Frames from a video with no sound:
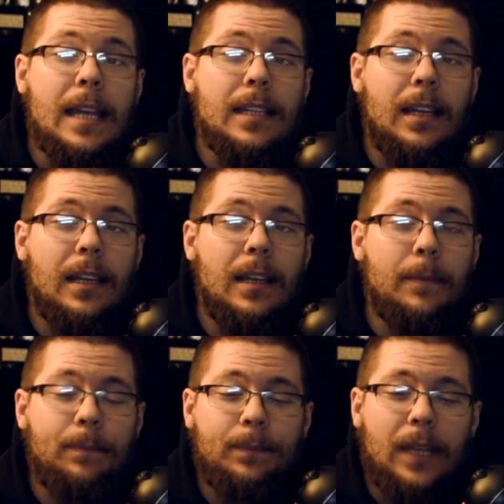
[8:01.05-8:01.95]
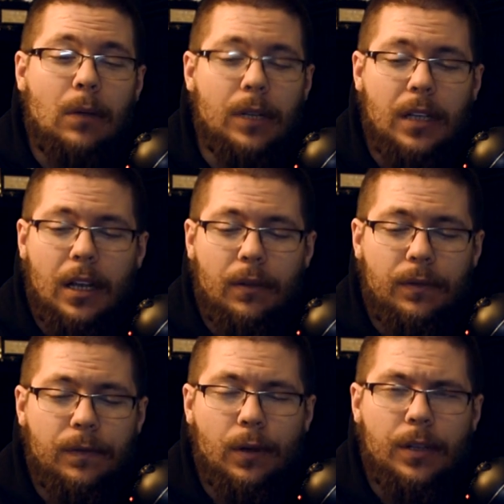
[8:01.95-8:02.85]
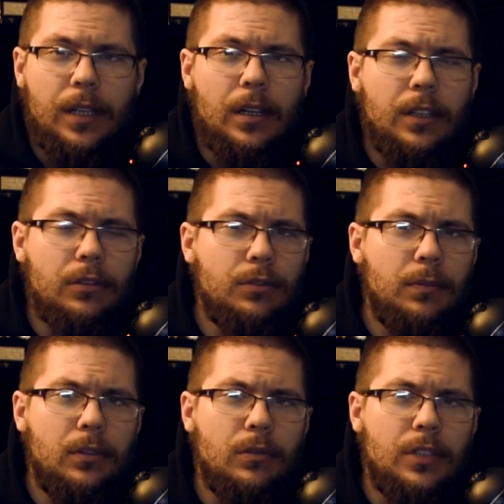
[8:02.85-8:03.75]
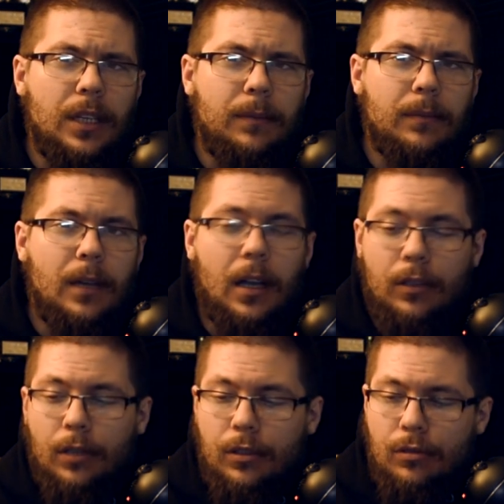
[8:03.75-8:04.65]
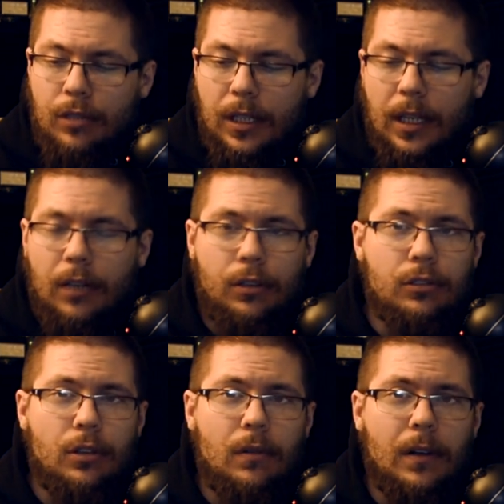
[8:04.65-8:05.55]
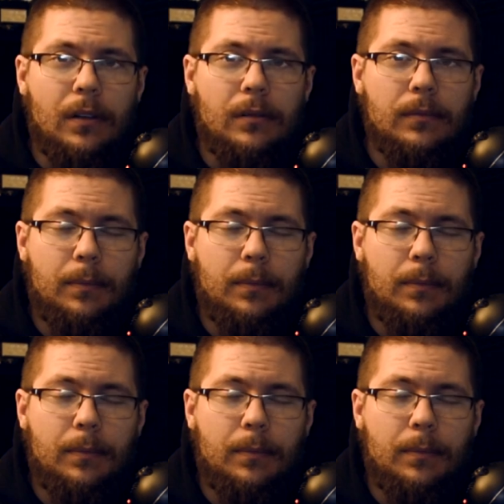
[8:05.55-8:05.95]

What kind of front end are you using? Are you using a crossover?